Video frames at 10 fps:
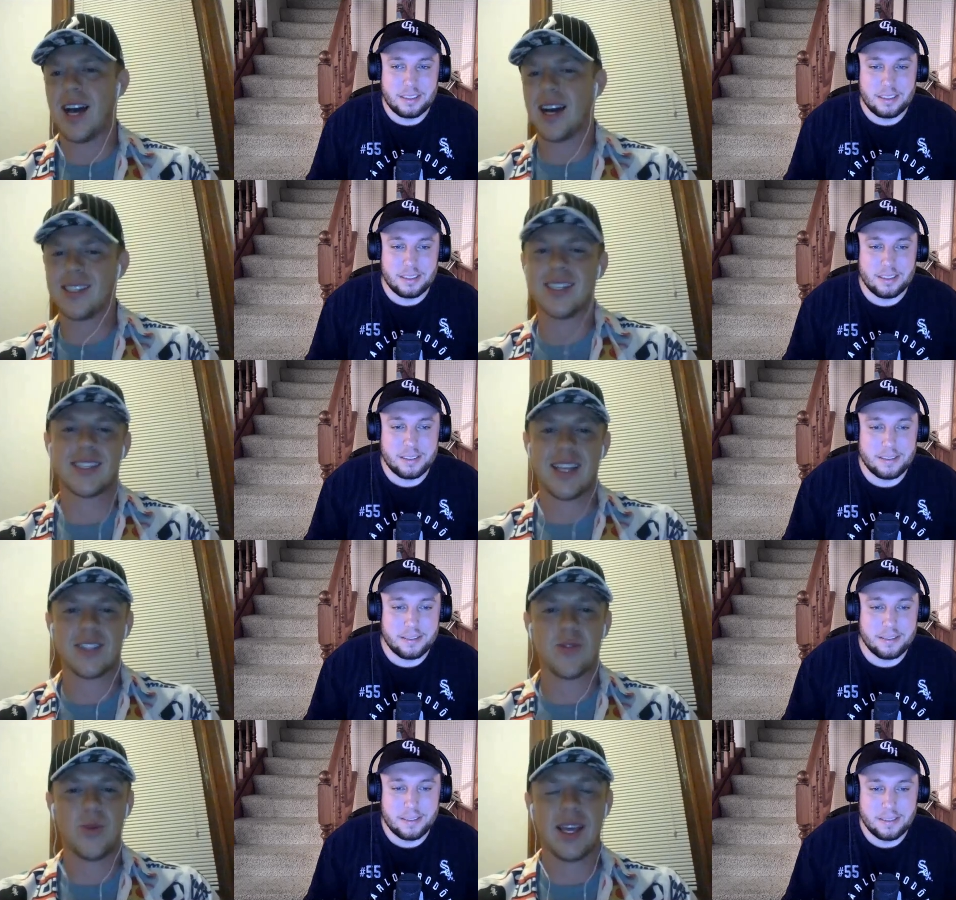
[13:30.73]
Speaker 1: Sox this
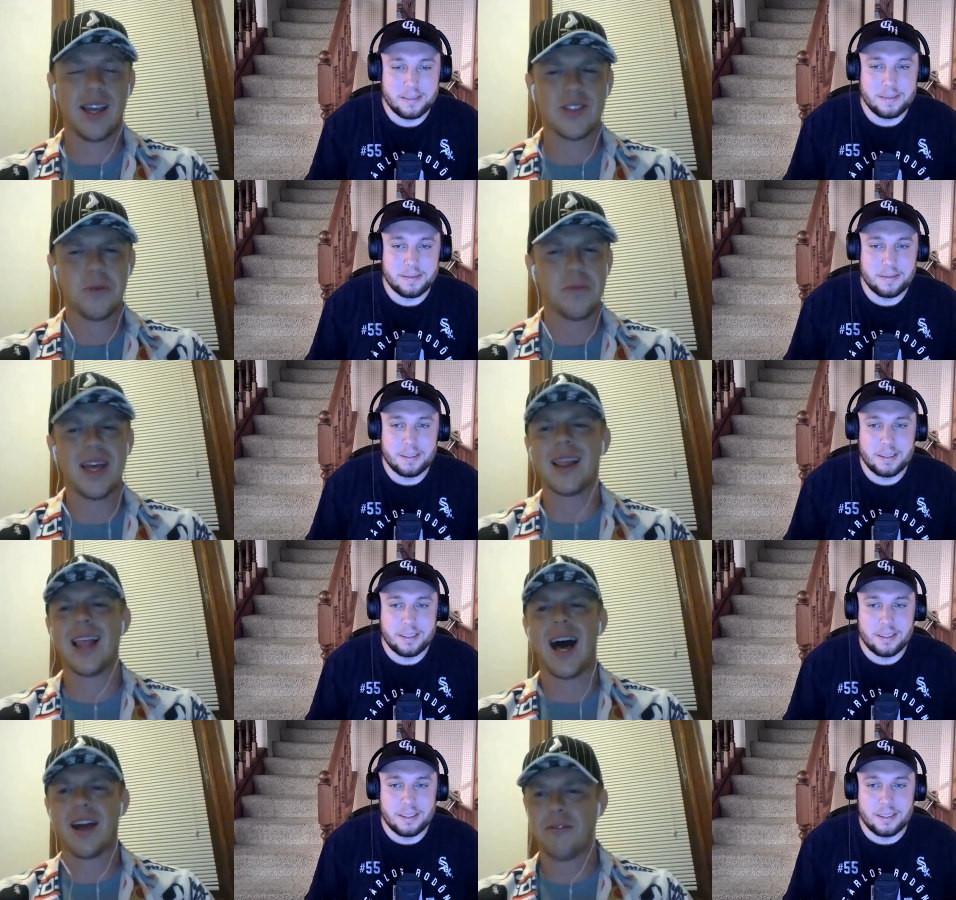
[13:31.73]
next weekend. Should be a
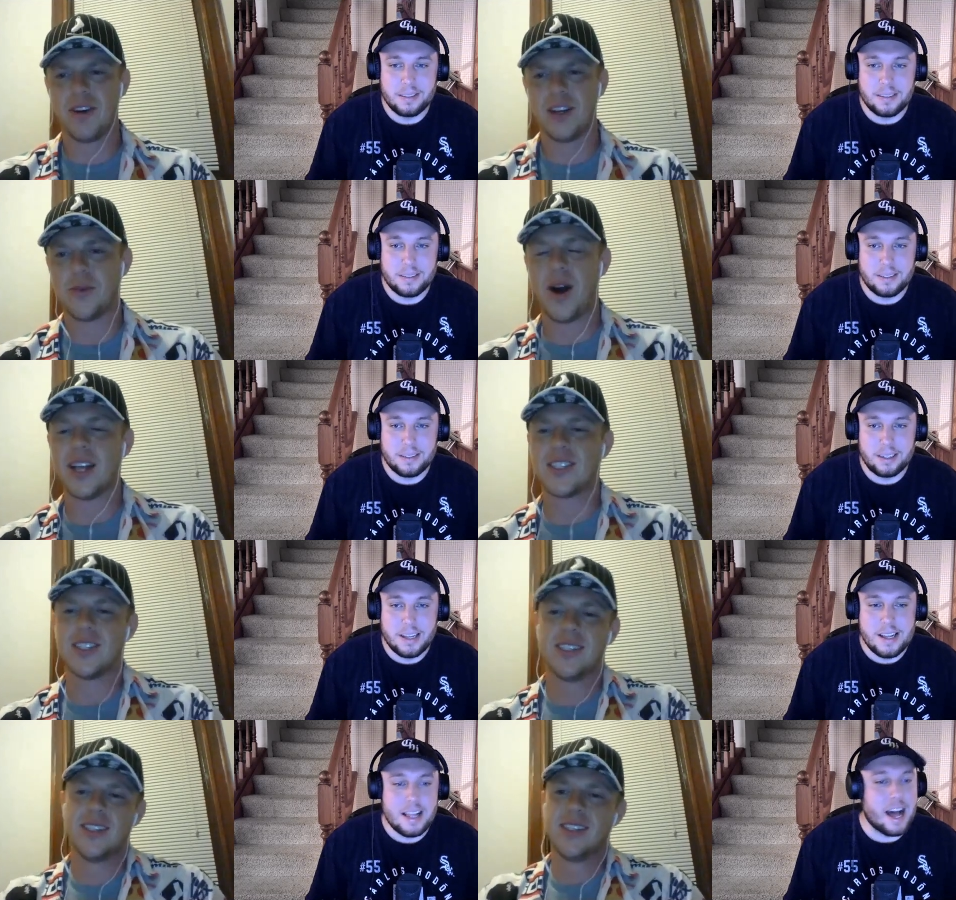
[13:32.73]
lot of fun to watch.
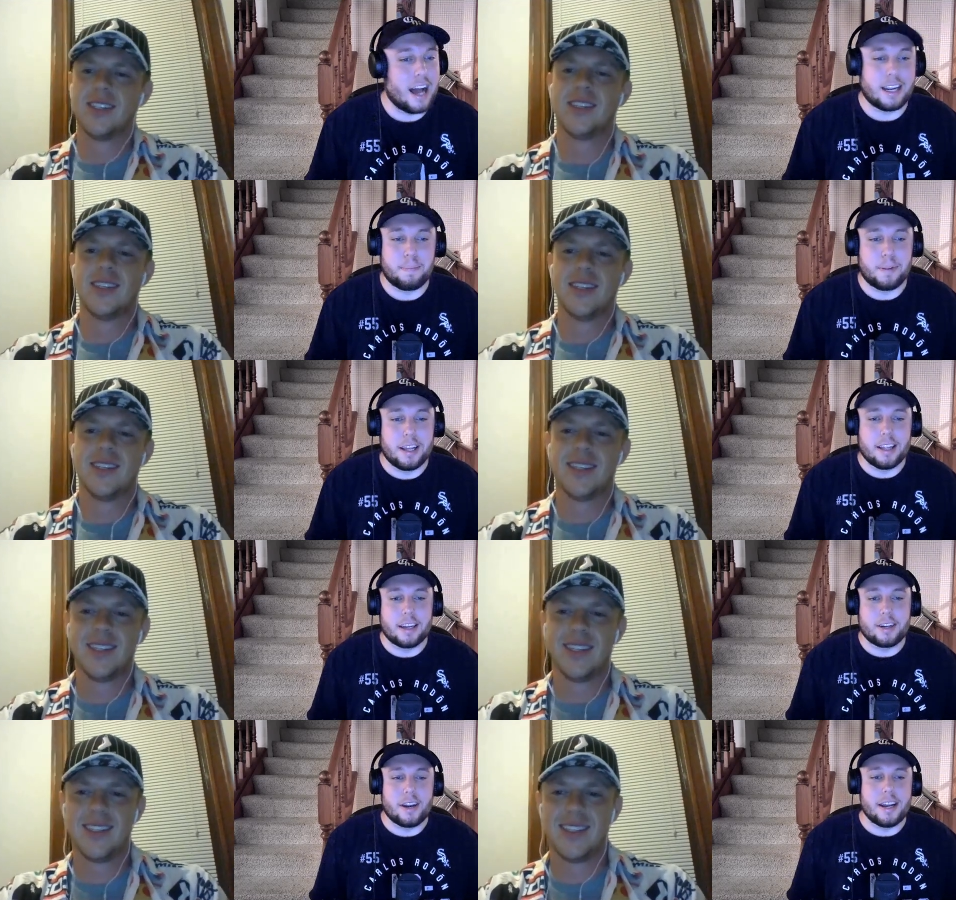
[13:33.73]
Speaker 2: I completely
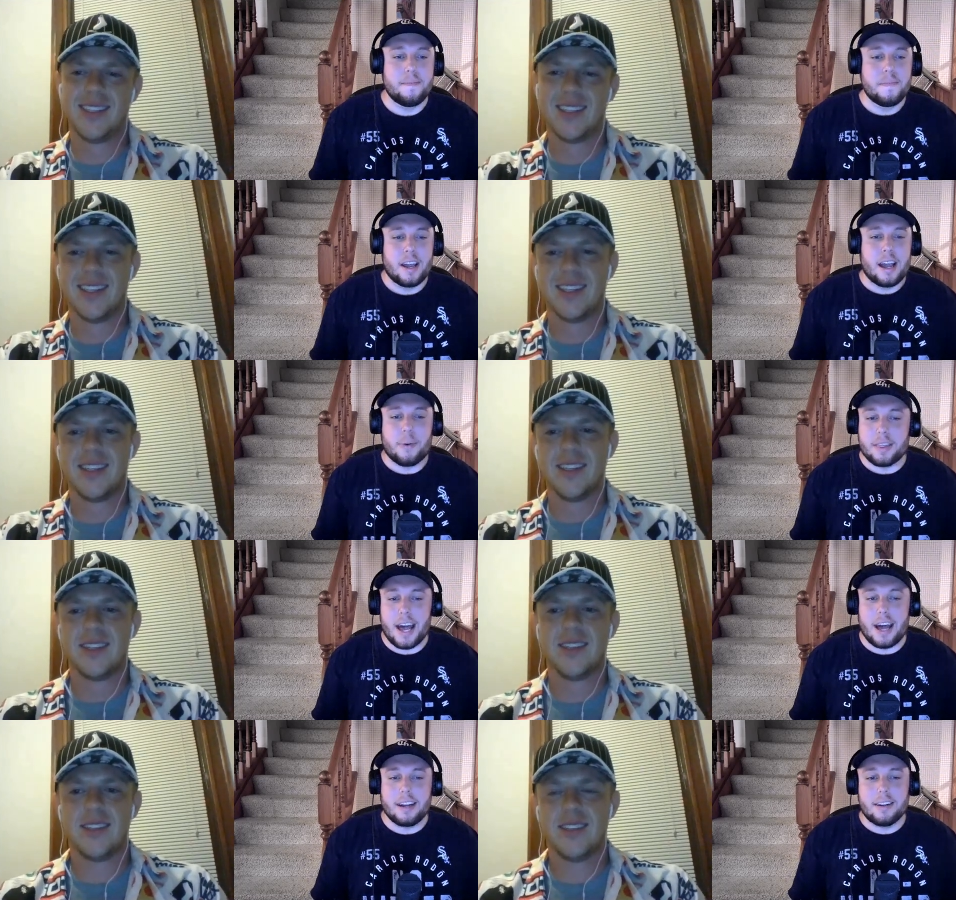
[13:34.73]
agree. And with
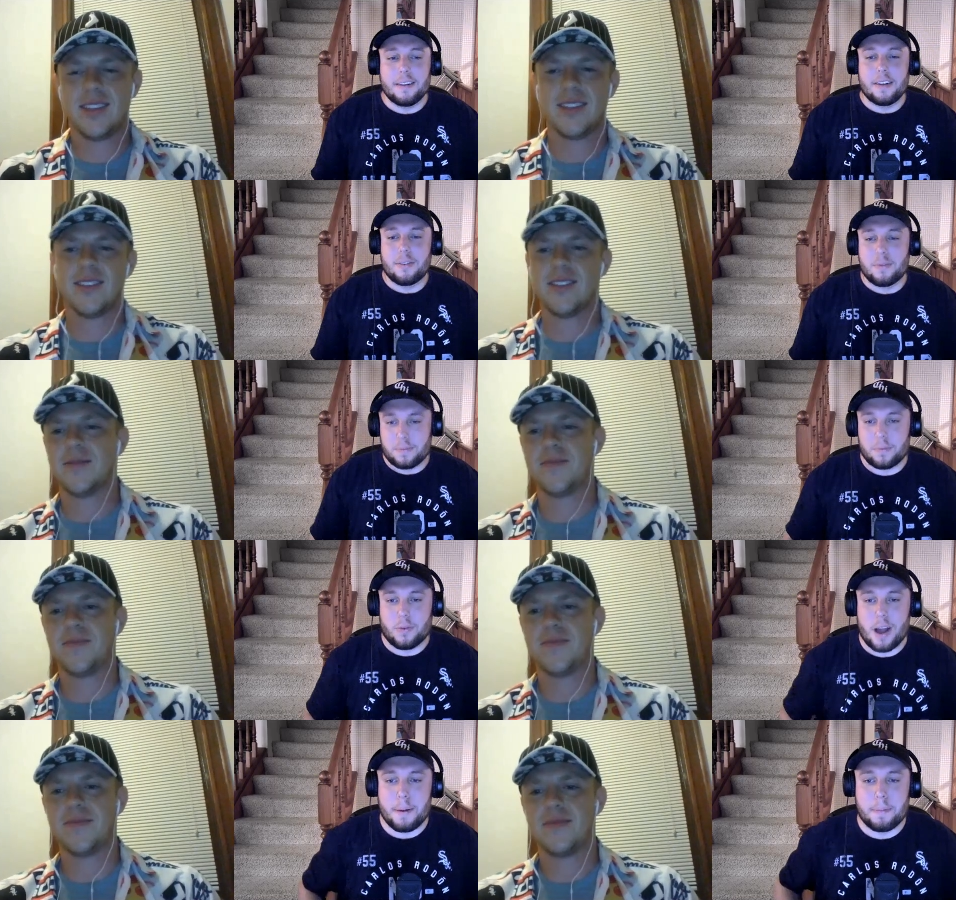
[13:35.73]
that,
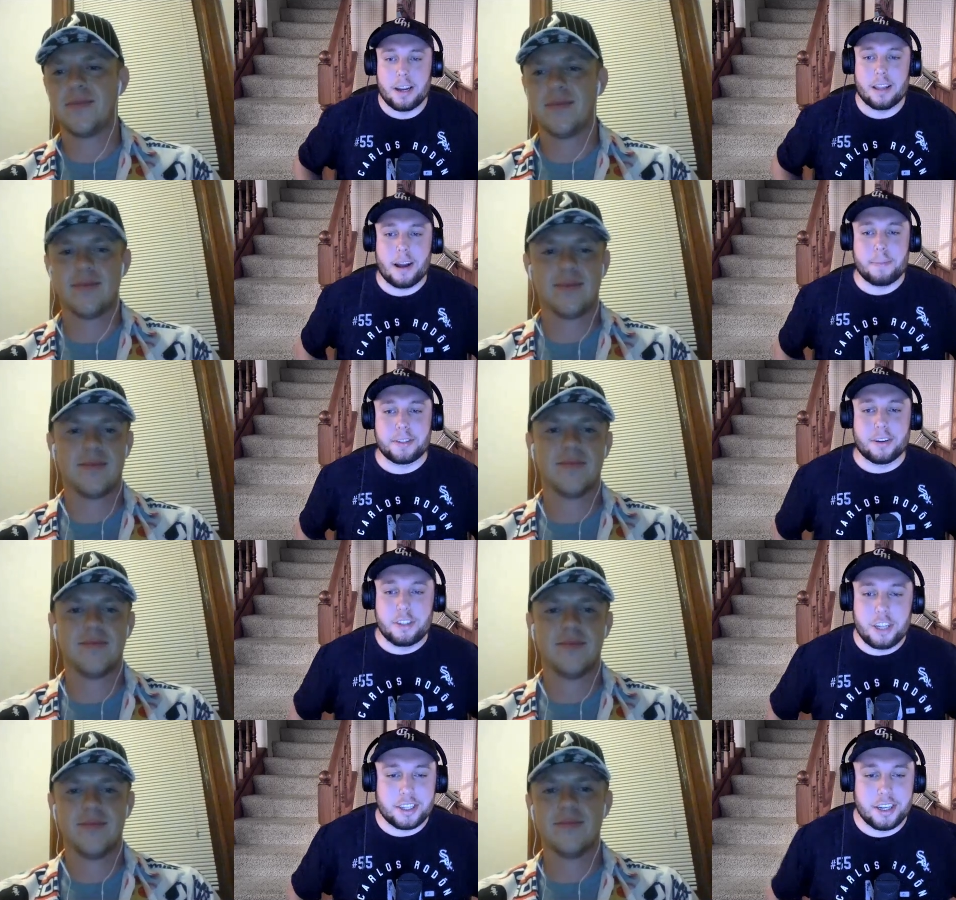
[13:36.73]
we'll wrap up another episode
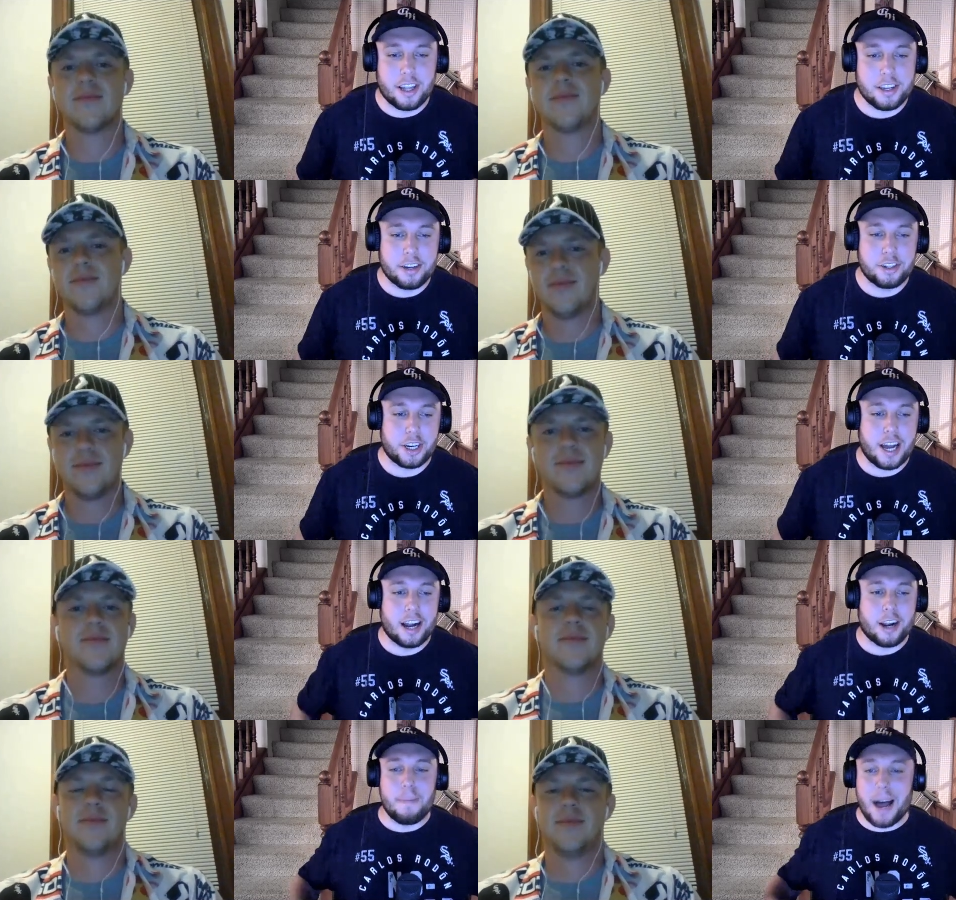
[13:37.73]
of Just Another Year
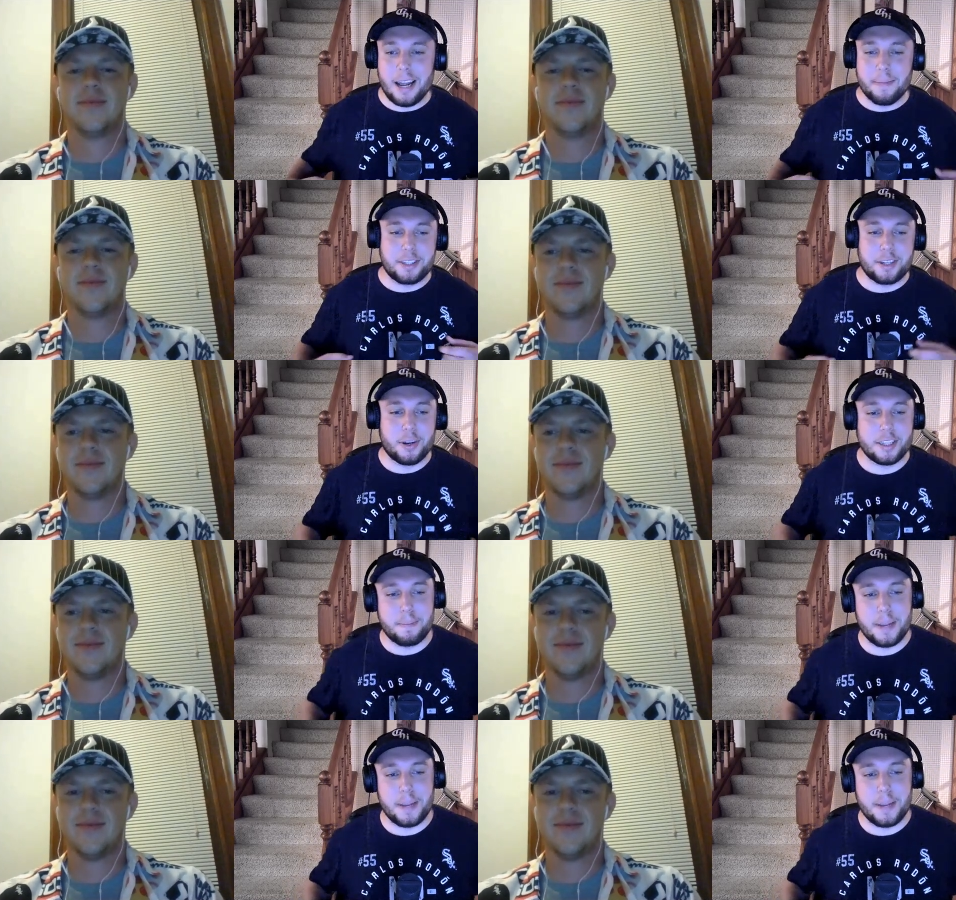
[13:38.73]
Chicago. My name is Tony